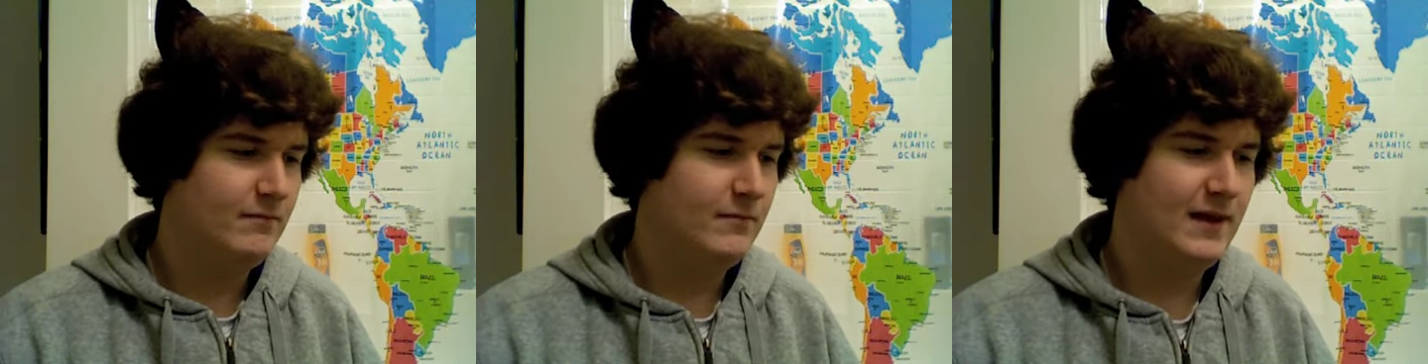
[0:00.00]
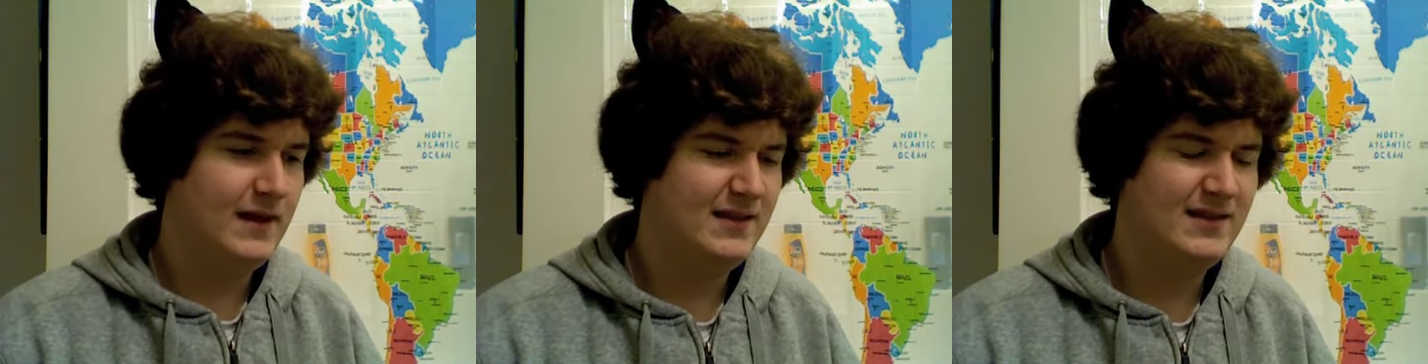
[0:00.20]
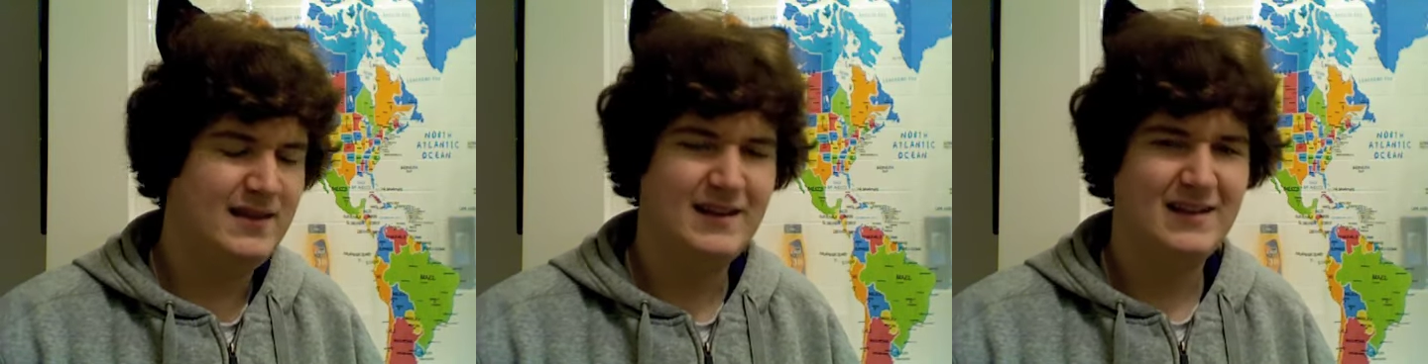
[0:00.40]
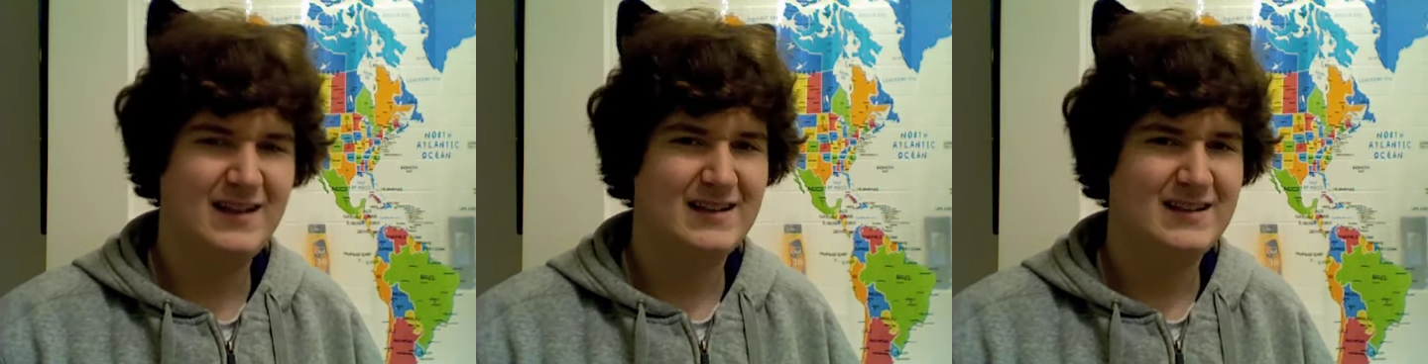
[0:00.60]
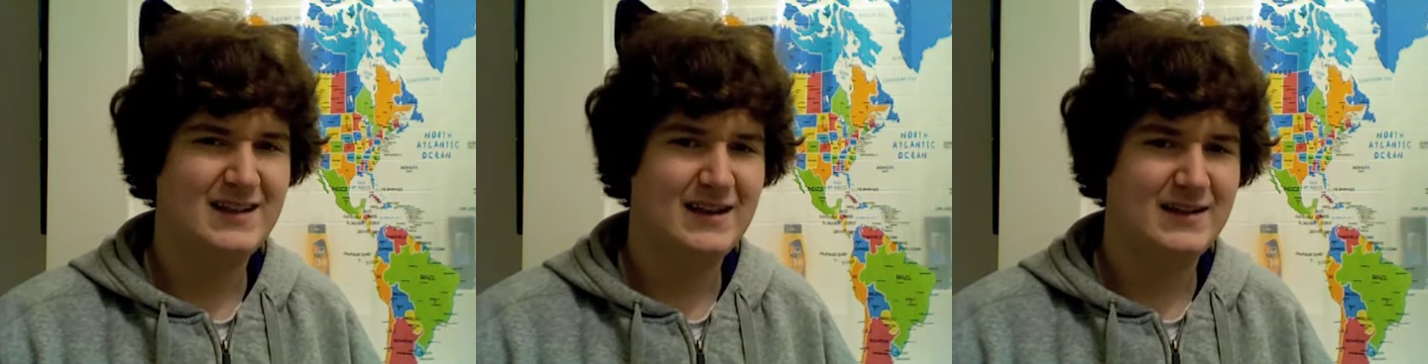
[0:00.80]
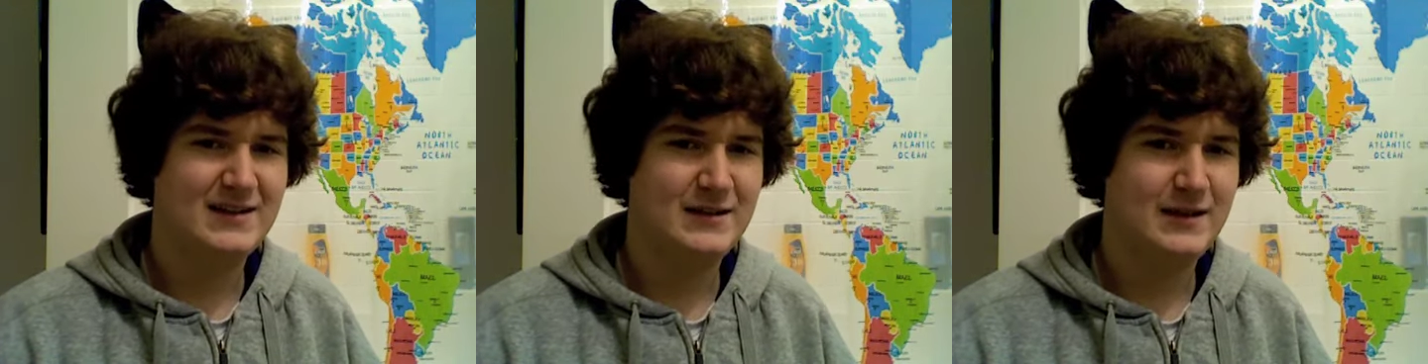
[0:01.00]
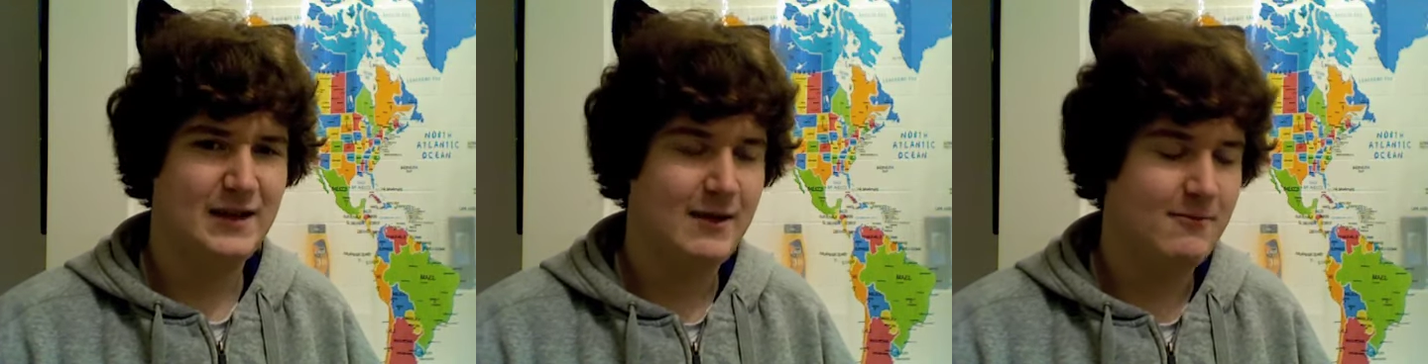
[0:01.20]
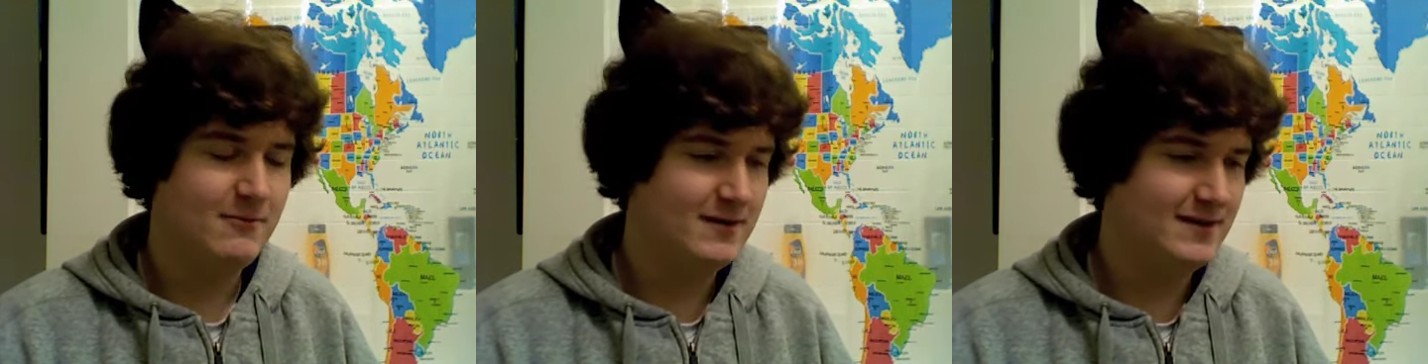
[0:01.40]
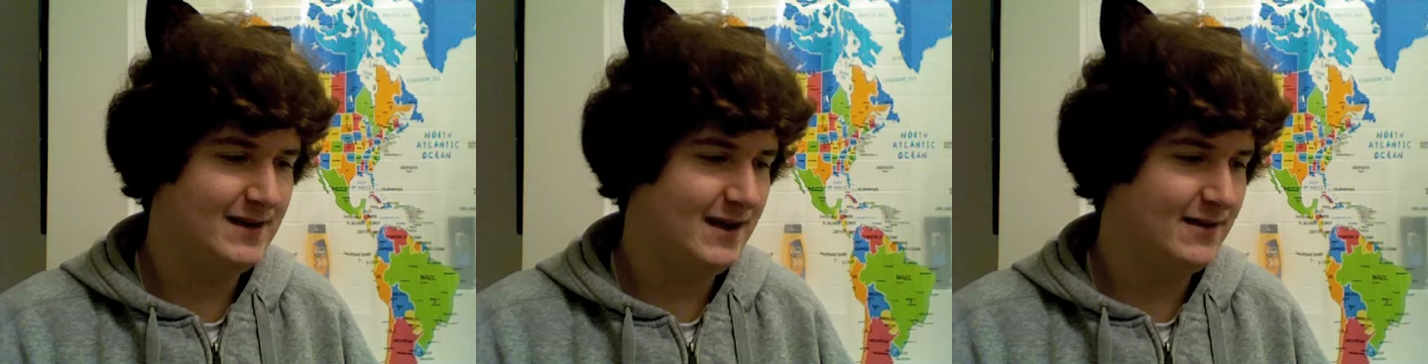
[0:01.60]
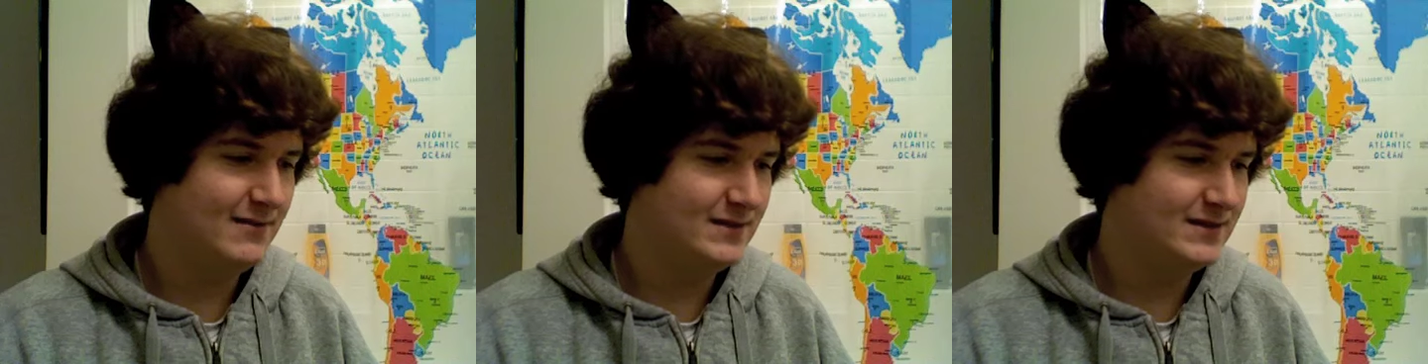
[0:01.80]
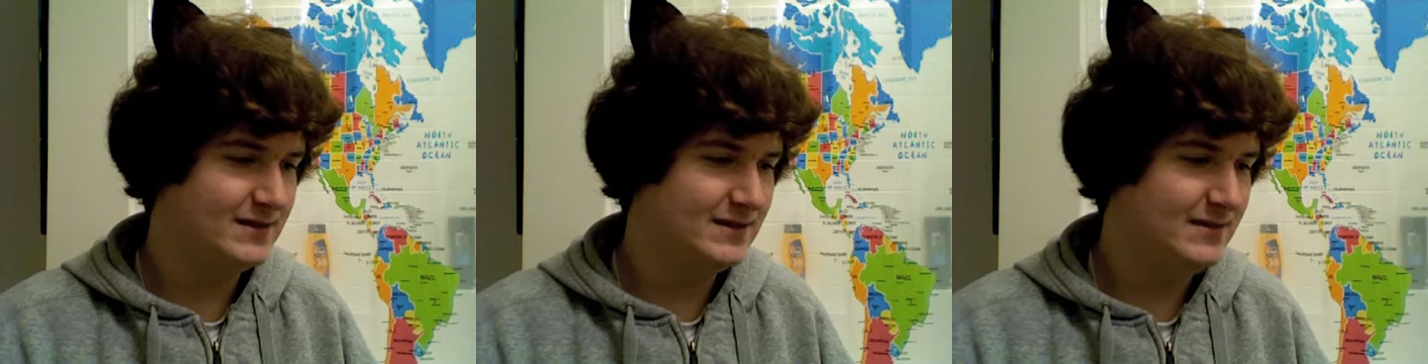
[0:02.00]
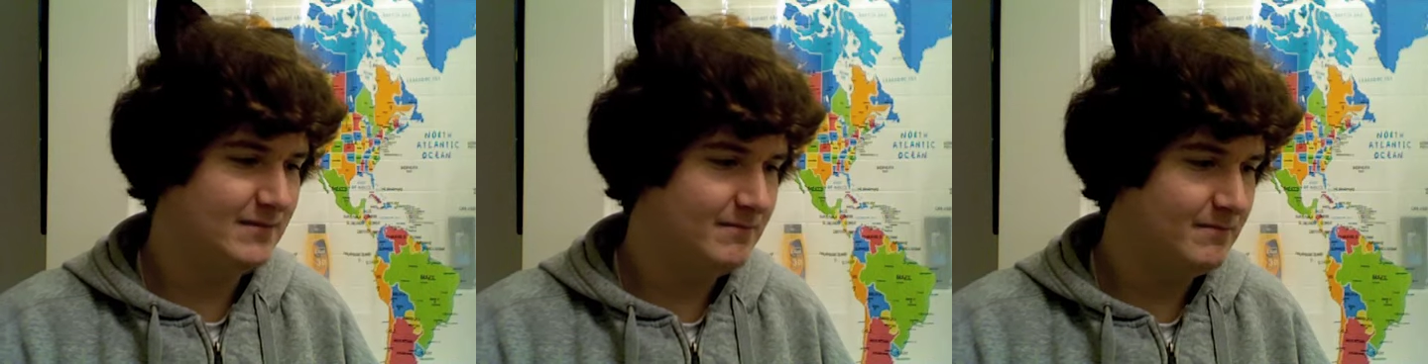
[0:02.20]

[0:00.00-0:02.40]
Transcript: I think that's actually how pronounced,